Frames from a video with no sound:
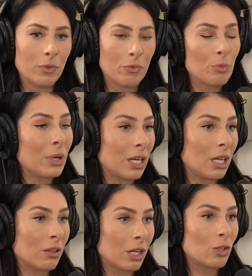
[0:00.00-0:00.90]
from
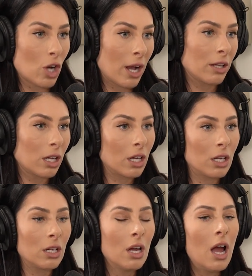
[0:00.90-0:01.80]
beginning like
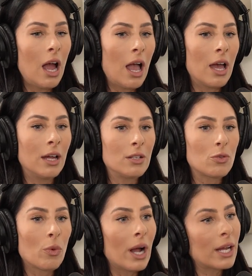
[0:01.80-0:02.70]
childhood and
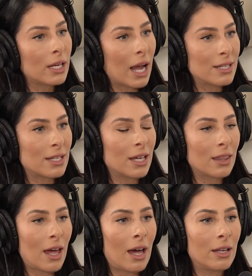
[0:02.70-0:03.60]

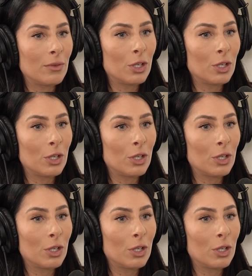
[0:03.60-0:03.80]
recognizing that,